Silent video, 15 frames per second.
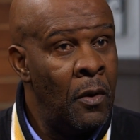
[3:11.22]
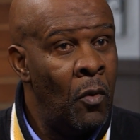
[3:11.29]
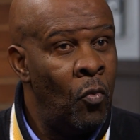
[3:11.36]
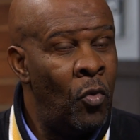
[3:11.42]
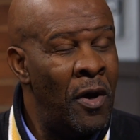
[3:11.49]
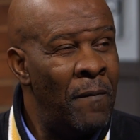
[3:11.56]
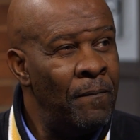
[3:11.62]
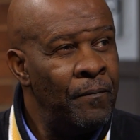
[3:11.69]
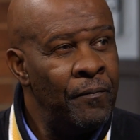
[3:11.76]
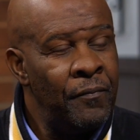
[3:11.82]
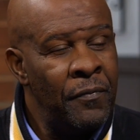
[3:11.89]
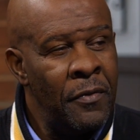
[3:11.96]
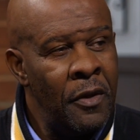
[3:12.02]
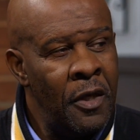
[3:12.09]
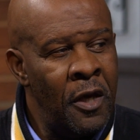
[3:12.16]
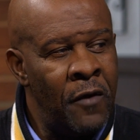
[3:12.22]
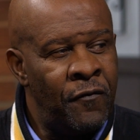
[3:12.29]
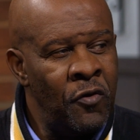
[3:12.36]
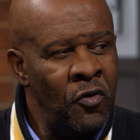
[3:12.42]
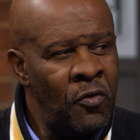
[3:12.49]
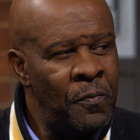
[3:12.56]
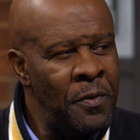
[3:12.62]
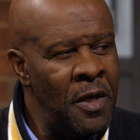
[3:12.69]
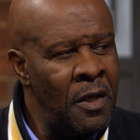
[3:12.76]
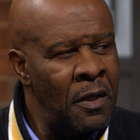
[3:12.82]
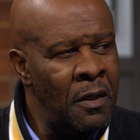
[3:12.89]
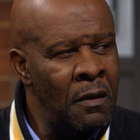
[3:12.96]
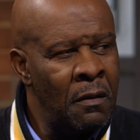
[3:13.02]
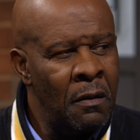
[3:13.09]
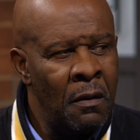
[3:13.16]
Well, if you're
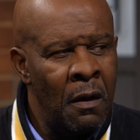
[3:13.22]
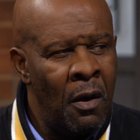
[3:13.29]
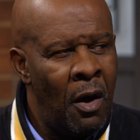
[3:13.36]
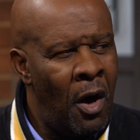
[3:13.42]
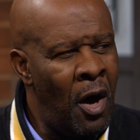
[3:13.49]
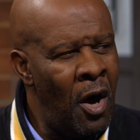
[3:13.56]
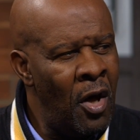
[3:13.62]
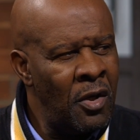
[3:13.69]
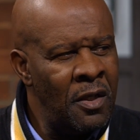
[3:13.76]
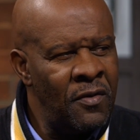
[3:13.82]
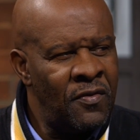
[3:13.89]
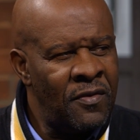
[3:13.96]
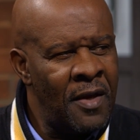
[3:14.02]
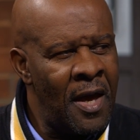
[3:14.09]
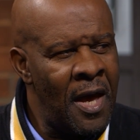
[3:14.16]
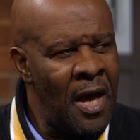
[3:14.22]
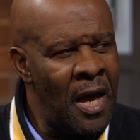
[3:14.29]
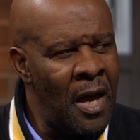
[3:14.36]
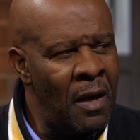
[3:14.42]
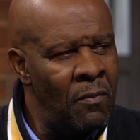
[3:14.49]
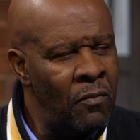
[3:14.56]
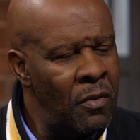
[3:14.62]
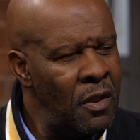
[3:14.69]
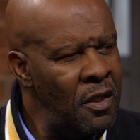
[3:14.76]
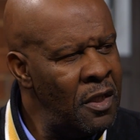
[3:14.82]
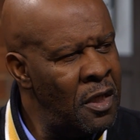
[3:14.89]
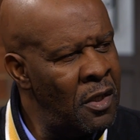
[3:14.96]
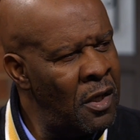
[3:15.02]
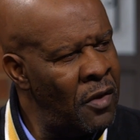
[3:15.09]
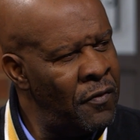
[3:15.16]
spending all this time
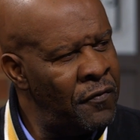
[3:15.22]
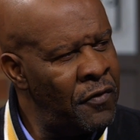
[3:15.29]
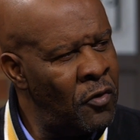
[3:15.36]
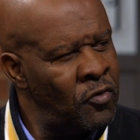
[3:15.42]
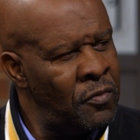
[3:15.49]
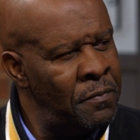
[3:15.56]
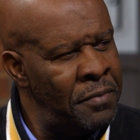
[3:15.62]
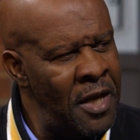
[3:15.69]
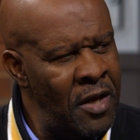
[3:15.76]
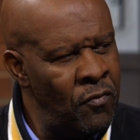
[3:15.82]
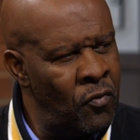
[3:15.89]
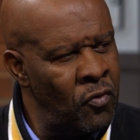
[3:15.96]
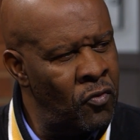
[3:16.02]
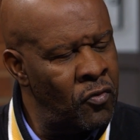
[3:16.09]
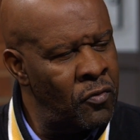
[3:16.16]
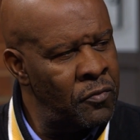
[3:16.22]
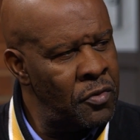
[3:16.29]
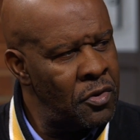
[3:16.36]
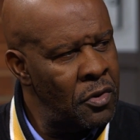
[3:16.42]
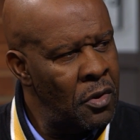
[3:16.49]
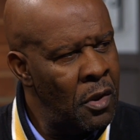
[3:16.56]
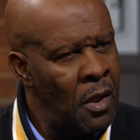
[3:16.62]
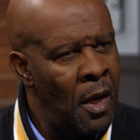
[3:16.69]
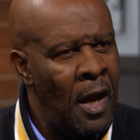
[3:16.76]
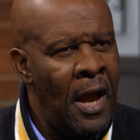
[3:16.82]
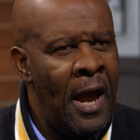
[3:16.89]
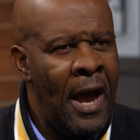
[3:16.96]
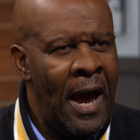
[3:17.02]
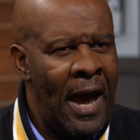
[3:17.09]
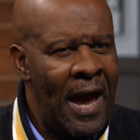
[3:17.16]
in other folks' bedrooms,
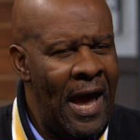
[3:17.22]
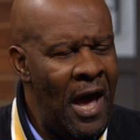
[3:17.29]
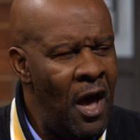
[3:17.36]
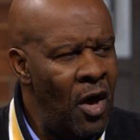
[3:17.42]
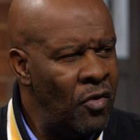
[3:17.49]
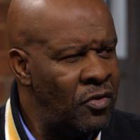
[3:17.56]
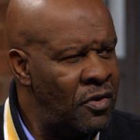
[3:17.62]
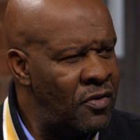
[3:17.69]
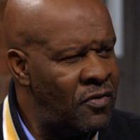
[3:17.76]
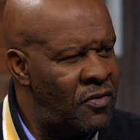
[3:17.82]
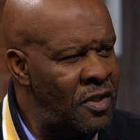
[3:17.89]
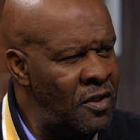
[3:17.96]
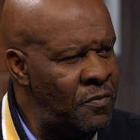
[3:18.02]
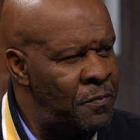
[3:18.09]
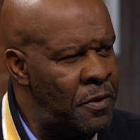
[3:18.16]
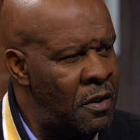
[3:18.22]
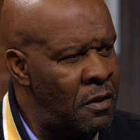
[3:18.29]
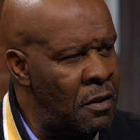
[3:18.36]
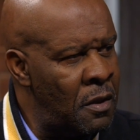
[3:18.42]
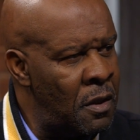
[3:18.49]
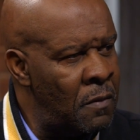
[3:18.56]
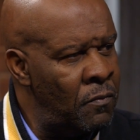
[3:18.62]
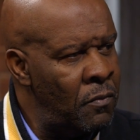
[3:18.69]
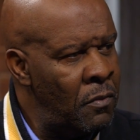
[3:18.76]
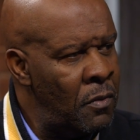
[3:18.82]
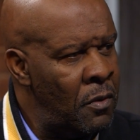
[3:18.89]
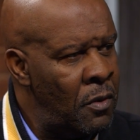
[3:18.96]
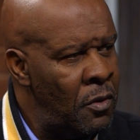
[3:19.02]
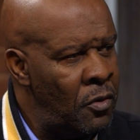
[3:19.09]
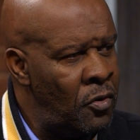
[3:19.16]
how does this become
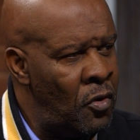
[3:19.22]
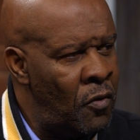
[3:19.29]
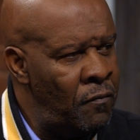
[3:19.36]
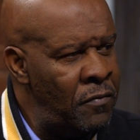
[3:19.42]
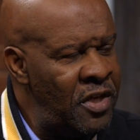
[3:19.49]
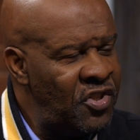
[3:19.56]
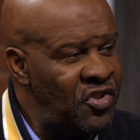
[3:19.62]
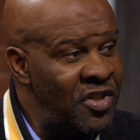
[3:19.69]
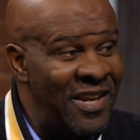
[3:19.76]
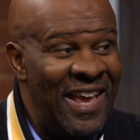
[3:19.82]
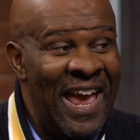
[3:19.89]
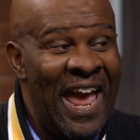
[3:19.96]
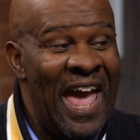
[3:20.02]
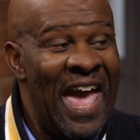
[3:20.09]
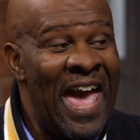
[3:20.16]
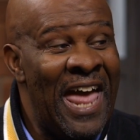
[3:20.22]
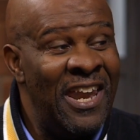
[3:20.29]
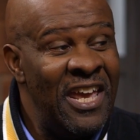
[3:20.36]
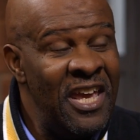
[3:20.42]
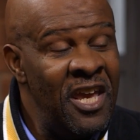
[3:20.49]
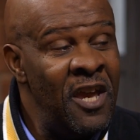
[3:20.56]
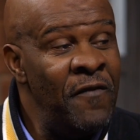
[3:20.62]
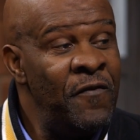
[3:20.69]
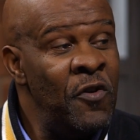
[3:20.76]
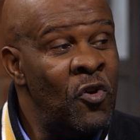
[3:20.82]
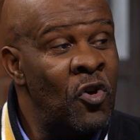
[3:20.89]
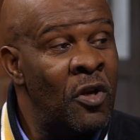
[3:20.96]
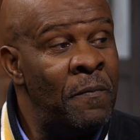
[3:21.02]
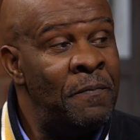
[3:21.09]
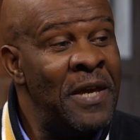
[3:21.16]
your mission? And if you're
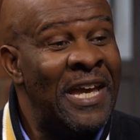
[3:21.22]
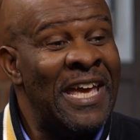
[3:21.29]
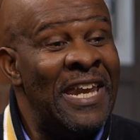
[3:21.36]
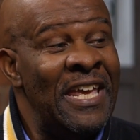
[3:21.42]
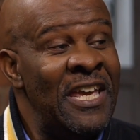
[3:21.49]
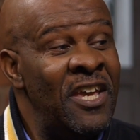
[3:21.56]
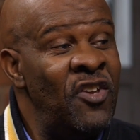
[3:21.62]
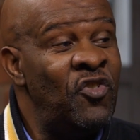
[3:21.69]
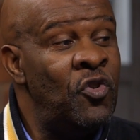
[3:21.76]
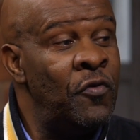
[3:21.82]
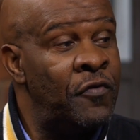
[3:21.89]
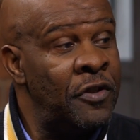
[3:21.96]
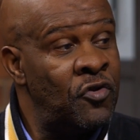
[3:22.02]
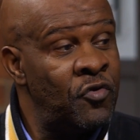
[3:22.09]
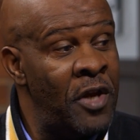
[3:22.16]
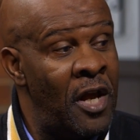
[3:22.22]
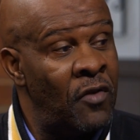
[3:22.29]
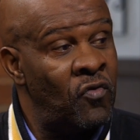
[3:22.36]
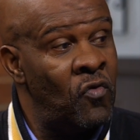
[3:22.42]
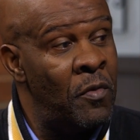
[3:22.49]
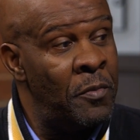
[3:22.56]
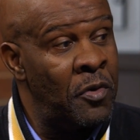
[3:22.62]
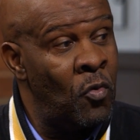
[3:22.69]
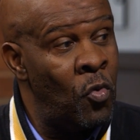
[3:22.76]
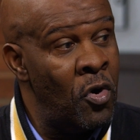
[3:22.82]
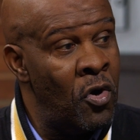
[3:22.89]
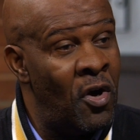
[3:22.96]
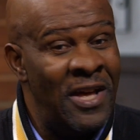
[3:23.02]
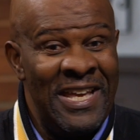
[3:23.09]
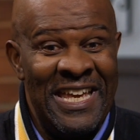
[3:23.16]
going to pick an issue for transforming the
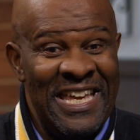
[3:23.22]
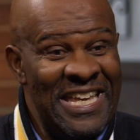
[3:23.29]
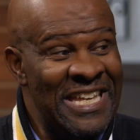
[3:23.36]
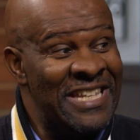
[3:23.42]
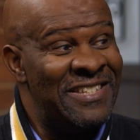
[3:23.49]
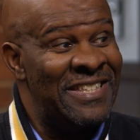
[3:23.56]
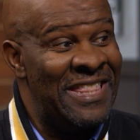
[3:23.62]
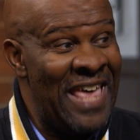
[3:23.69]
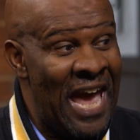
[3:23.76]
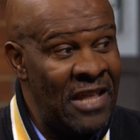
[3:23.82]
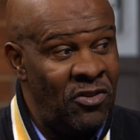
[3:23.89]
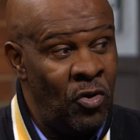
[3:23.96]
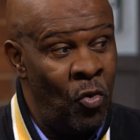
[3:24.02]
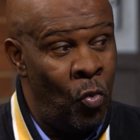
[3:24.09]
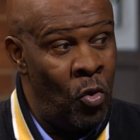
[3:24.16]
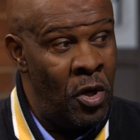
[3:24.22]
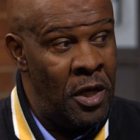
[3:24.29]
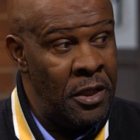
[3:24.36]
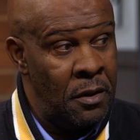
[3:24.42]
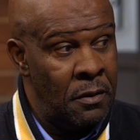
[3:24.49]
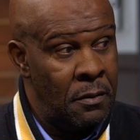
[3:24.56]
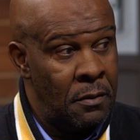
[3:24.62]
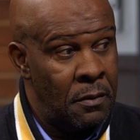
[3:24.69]
world, is that the one?